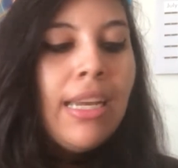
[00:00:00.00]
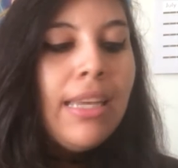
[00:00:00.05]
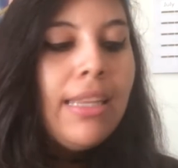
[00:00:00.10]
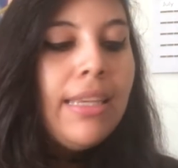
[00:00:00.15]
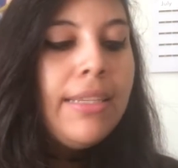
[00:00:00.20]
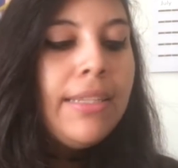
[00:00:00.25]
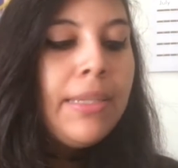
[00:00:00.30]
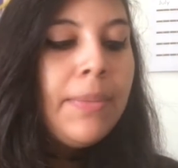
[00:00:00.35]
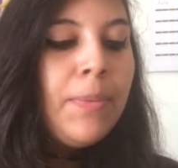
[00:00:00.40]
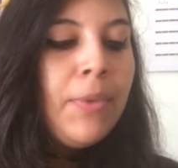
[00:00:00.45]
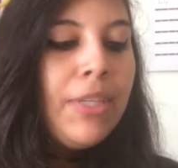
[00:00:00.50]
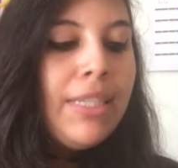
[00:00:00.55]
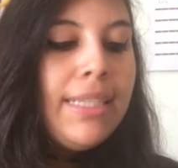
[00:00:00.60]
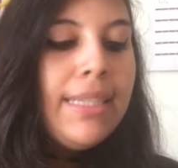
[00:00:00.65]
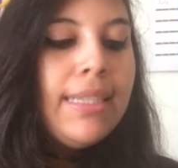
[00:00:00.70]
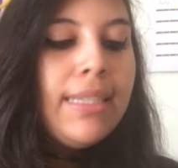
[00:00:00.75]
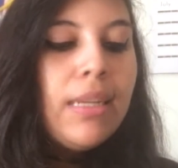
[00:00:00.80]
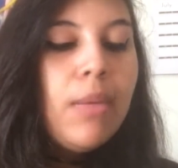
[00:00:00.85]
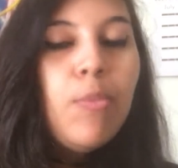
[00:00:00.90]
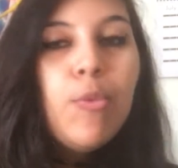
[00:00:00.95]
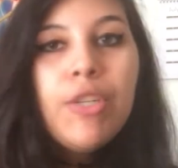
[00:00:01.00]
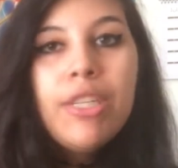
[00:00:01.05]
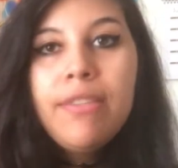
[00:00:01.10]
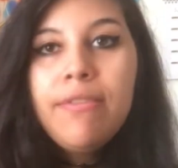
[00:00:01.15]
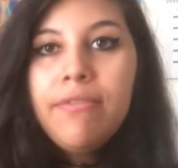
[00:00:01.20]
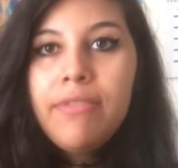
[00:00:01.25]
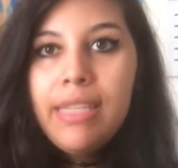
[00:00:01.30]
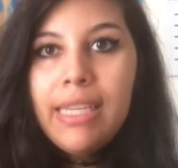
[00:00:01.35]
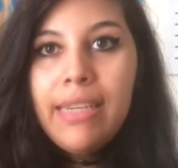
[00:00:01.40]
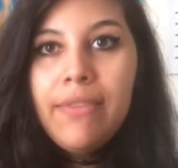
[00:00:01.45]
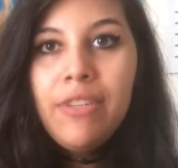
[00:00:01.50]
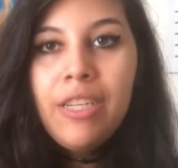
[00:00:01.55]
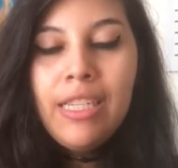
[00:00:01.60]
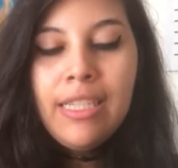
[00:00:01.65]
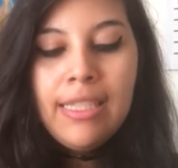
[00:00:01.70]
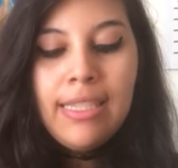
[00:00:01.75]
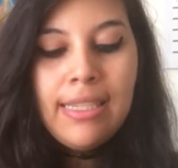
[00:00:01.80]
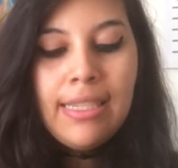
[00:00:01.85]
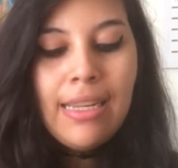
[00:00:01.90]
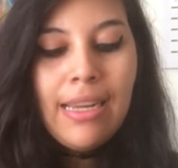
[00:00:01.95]
These are pretty summery
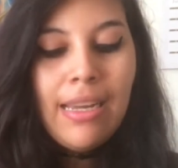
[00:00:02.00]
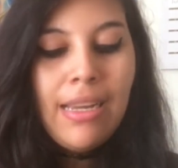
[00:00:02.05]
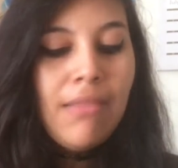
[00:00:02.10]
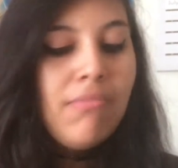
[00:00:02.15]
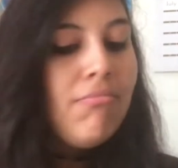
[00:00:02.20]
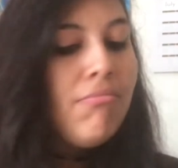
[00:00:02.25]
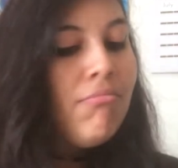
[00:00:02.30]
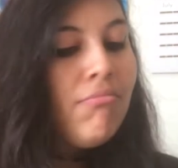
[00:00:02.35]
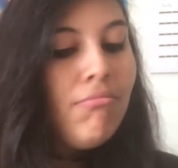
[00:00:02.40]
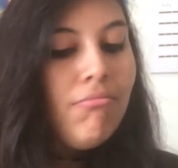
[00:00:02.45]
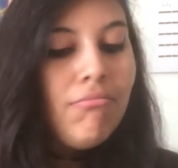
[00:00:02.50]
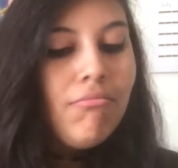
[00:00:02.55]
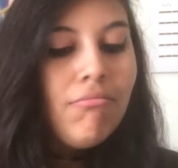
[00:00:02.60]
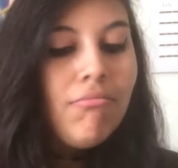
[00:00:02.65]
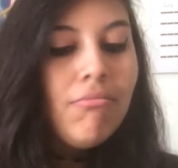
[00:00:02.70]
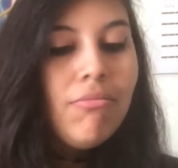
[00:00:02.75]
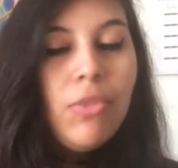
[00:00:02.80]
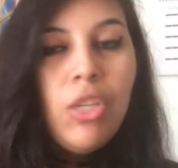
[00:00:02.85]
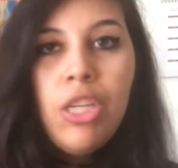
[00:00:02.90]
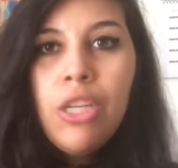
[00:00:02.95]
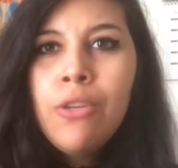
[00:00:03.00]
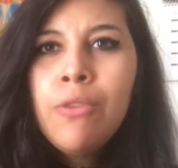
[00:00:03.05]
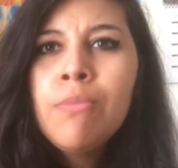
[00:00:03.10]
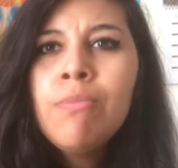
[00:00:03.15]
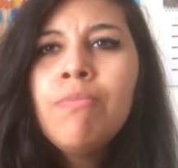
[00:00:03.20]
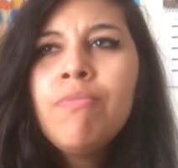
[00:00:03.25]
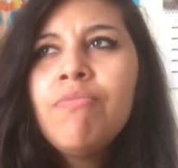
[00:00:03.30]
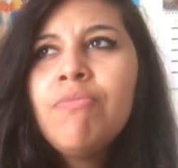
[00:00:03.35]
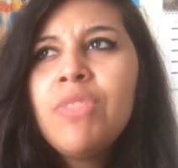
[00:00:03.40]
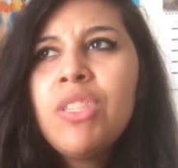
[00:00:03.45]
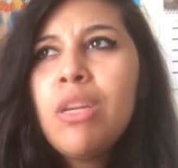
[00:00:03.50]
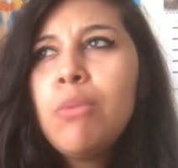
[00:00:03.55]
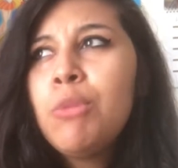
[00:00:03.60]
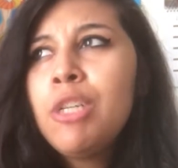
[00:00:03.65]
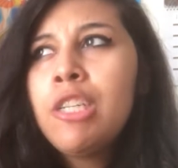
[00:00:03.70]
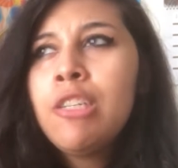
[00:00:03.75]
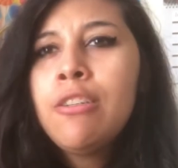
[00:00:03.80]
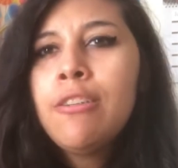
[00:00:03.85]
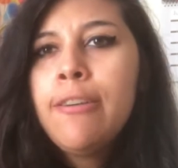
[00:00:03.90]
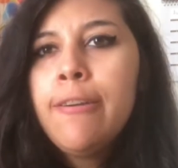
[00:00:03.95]
flavors, you know,
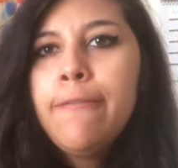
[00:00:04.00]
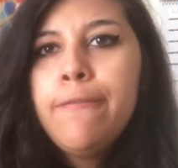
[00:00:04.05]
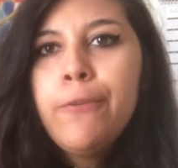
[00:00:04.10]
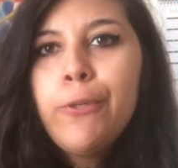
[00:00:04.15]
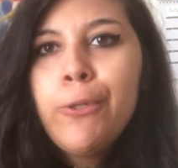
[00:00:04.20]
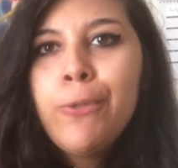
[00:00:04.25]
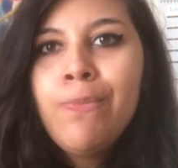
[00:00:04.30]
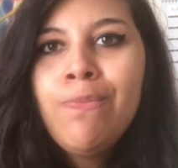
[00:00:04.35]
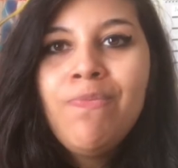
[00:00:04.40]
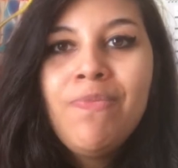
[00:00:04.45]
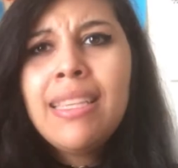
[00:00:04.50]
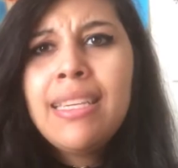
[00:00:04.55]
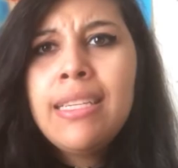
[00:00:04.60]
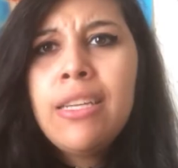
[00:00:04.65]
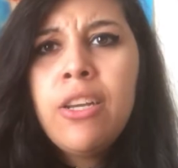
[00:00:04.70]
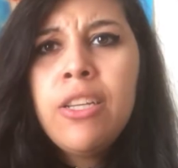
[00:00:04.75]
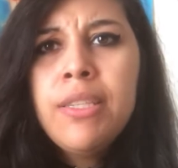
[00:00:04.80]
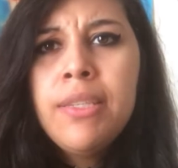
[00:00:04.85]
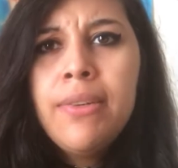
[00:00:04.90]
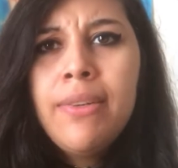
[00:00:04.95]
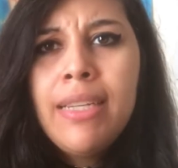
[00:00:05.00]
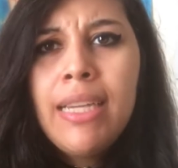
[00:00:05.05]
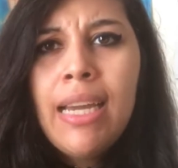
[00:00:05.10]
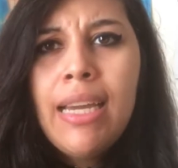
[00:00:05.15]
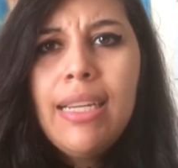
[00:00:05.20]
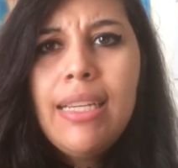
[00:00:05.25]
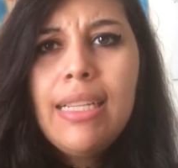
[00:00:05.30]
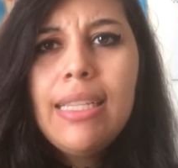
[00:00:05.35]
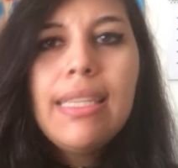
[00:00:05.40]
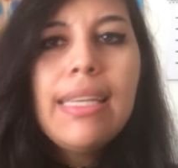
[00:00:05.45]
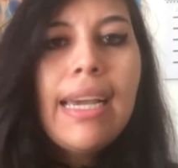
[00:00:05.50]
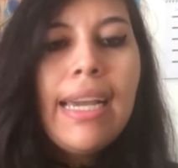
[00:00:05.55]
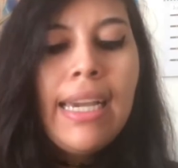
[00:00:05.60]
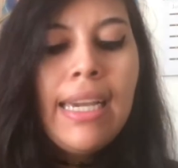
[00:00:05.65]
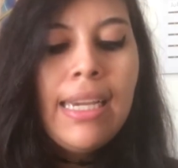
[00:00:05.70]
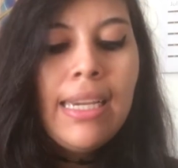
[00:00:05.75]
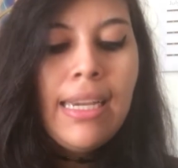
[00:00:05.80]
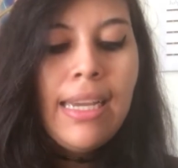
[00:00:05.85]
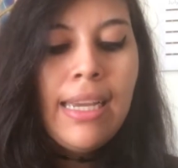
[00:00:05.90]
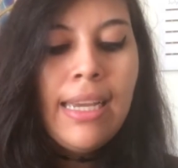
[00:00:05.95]
summer fruit. They also are kind of
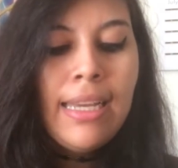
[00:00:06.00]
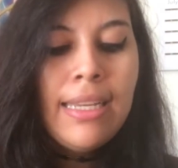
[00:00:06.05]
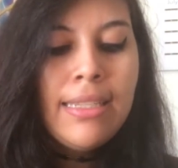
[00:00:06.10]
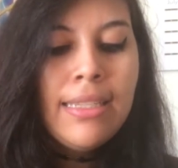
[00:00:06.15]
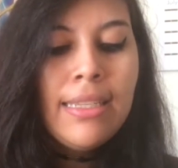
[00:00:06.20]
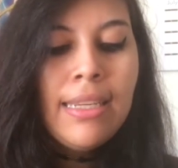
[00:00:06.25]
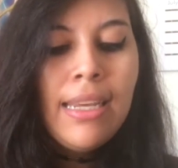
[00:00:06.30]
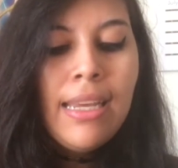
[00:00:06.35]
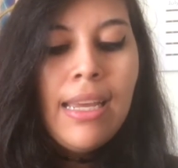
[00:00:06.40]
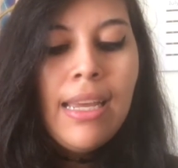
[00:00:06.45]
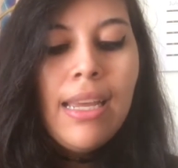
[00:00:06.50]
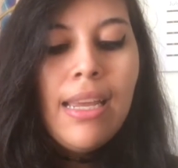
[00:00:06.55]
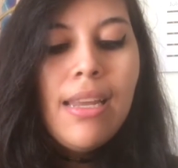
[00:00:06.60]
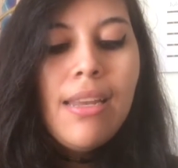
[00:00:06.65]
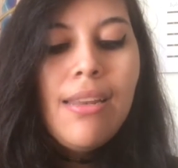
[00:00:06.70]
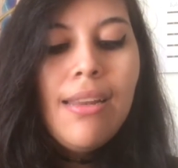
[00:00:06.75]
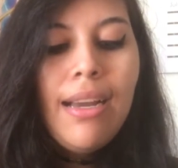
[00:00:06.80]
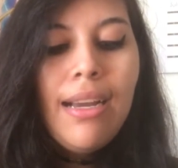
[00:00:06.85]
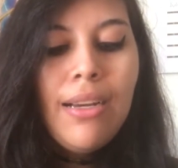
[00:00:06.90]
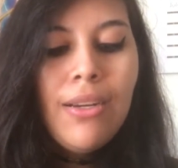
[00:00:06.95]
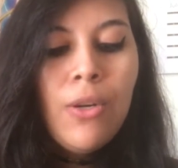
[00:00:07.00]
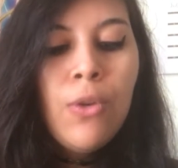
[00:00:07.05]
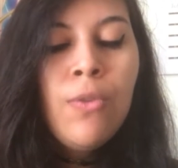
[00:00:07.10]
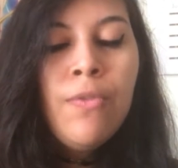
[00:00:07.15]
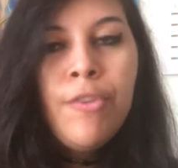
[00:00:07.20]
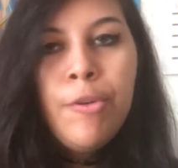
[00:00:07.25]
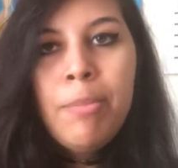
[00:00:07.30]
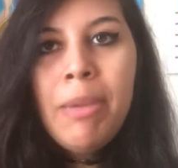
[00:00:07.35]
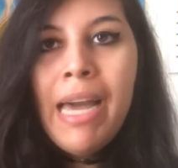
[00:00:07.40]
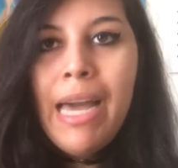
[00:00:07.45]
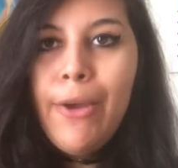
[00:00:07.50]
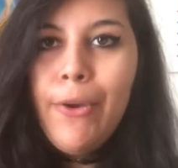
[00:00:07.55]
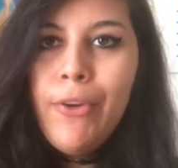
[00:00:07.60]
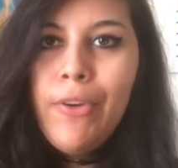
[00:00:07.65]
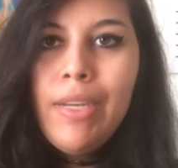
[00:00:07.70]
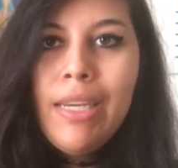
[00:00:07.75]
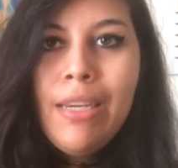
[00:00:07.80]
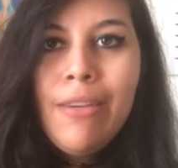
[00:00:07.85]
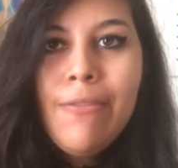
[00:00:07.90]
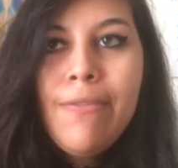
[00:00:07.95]
light and not
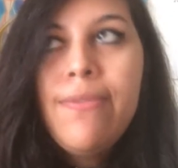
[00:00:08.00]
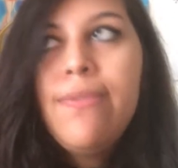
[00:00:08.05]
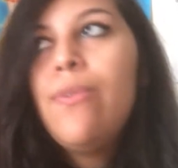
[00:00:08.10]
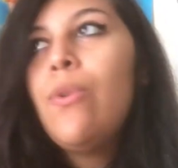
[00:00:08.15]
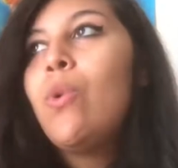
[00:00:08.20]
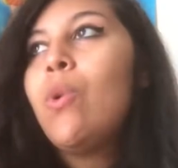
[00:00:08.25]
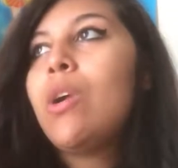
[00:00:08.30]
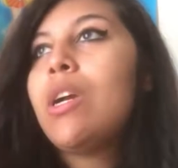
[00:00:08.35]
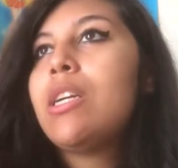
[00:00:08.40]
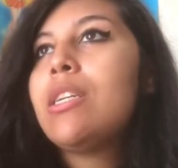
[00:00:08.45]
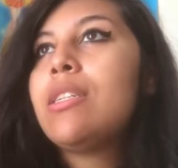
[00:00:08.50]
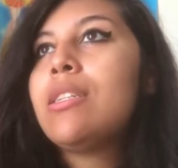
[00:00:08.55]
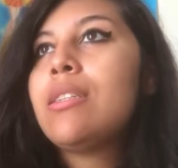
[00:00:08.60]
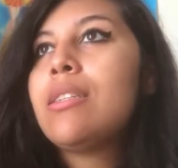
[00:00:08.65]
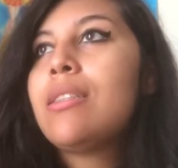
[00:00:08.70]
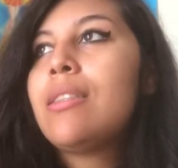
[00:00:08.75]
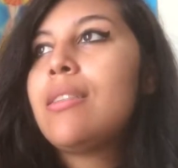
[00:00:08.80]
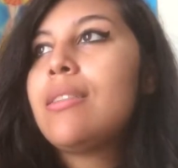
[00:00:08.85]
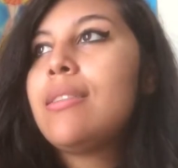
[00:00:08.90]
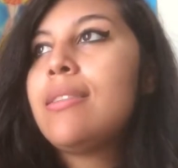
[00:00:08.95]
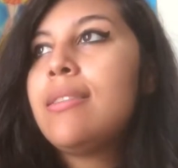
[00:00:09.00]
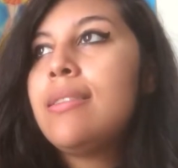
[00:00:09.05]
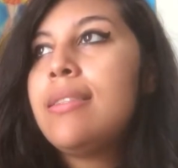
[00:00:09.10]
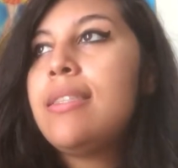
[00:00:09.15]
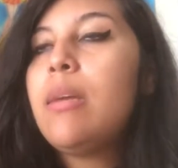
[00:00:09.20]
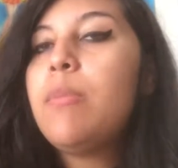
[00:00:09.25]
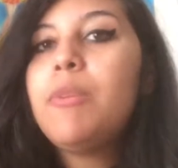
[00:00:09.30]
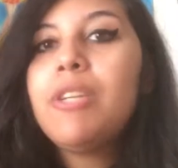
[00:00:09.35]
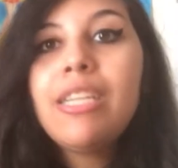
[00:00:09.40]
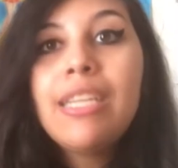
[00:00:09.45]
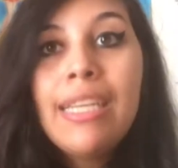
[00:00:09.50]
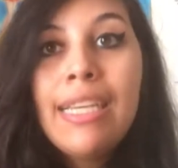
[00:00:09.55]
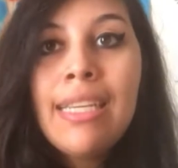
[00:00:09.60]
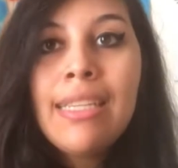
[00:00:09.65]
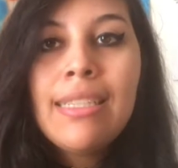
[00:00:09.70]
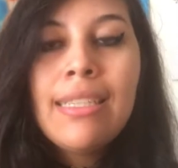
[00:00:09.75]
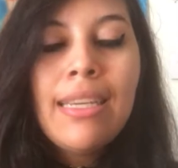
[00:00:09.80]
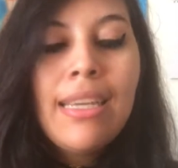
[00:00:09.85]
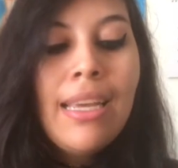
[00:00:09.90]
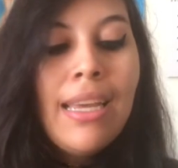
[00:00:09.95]
overpowering for summer
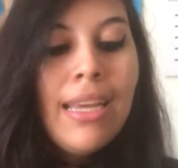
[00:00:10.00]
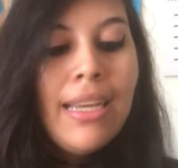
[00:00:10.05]
heat.